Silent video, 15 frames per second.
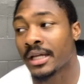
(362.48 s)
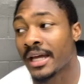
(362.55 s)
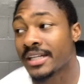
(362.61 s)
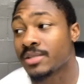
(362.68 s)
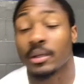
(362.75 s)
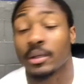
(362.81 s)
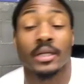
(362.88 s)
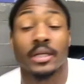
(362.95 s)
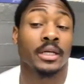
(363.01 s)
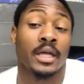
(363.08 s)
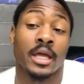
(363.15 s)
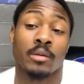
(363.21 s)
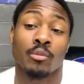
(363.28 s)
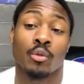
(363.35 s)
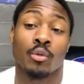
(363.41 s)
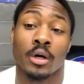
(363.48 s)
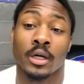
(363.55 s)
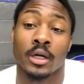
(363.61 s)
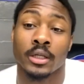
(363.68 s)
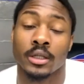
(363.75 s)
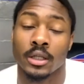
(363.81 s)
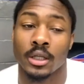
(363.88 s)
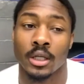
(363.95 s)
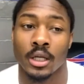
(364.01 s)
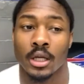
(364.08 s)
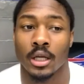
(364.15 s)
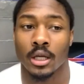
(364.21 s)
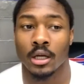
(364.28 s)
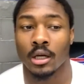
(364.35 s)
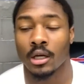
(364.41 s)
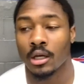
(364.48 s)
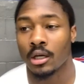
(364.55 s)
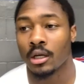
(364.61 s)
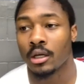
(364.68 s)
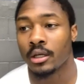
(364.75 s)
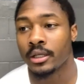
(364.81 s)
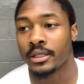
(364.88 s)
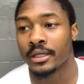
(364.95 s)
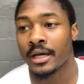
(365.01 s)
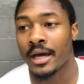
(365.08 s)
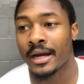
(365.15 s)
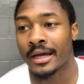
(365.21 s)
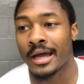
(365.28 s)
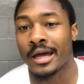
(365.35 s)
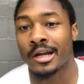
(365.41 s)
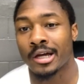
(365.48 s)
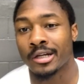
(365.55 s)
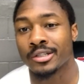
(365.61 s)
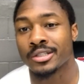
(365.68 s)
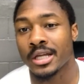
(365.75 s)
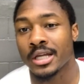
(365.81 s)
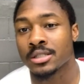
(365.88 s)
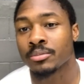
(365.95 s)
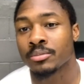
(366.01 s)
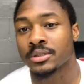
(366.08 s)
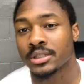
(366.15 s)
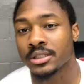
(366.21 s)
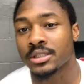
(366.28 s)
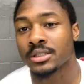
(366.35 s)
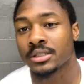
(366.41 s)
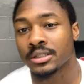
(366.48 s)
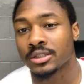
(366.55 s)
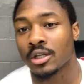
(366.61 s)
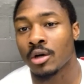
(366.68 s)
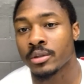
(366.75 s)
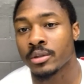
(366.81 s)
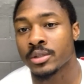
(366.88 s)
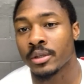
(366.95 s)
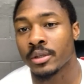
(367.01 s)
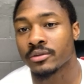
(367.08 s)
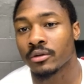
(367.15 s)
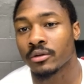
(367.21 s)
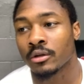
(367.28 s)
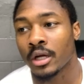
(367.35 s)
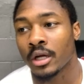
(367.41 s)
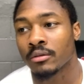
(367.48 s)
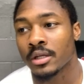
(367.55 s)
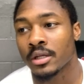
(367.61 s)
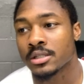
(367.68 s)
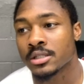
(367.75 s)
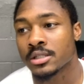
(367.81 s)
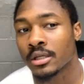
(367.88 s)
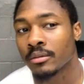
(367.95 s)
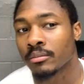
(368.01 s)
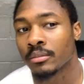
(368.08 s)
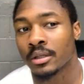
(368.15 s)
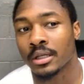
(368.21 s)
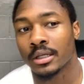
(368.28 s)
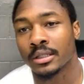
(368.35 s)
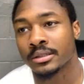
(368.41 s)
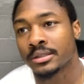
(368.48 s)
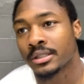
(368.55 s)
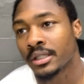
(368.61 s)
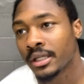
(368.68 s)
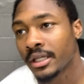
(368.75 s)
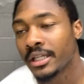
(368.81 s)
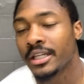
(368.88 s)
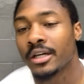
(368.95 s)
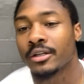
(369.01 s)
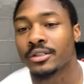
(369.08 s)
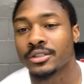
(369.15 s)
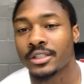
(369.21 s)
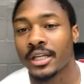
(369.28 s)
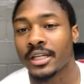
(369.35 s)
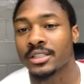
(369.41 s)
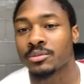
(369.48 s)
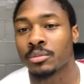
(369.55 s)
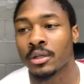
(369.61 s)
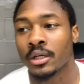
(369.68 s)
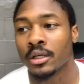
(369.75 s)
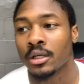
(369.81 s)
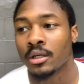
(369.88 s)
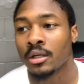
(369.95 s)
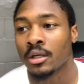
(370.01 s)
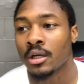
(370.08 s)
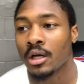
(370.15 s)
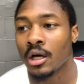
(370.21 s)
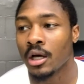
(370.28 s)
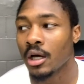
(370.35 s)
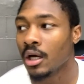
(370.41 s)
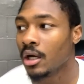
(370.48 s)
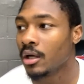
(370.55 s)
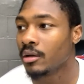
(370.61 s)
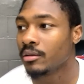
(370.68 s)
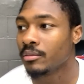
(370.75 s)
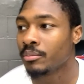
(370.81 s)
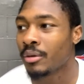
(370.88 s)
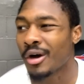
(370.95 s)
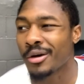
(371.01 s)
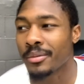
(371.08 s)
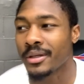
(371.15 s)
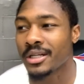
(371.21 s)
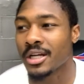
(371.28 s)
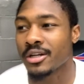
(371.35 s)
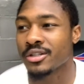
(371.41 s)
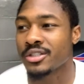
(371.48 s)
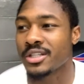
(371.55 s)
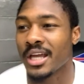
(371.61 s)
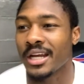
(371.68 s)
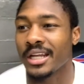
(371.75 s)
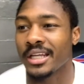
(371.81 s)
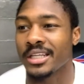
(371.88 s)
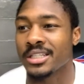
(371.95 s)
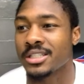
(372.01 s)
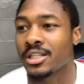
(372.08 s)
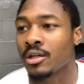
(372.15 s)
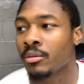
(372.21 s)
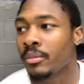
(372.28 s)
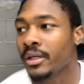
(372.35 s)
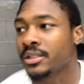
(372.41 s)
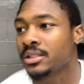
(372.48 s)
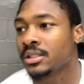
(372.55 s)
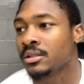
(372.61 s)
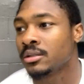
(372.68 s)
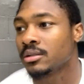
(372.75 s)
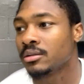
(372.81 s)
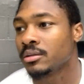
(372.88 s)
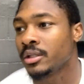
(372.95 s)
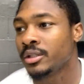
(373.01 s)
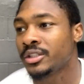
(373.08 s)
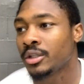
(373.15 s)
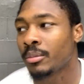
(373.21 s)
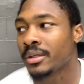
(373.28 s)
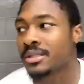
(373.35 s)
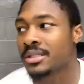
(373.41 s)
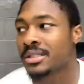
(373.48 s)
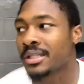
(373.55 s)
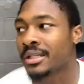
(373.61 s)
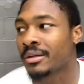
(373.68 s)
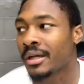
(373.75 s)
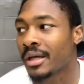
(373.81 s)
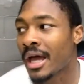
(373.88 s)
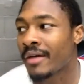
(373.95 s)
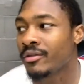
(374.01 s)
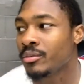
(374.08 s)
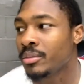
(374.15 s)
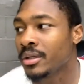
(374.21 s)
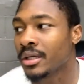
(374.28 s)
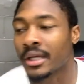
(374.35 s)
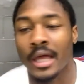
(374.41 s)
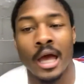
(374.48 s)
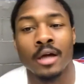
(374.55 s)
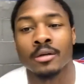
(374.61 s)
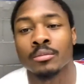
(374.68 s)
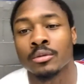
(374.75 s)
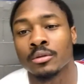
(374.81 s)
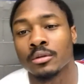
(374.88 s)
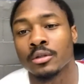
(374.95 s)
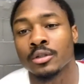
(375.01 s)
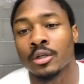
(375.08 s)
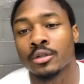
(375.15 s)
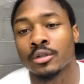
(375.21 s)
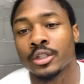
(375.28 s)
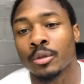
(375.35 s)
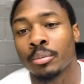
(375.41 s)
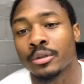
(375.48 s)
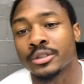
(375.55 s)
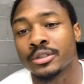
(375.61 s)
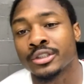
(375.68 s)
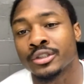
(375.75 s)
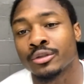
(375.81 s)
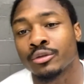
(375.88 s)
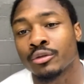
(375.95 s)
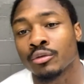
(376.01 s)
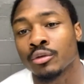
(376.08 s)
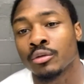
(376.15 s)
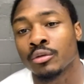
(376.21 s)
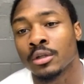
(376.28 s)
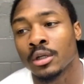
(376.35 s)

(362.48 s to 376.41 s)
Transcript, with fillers: that has played the game one, uh, and a guy that kind of understands the position, it's always makes for a great relationship because he understands. But uh, part of being understanding, he still makes it a, he still makes his thing to have you be accountable. You know, still pushes you through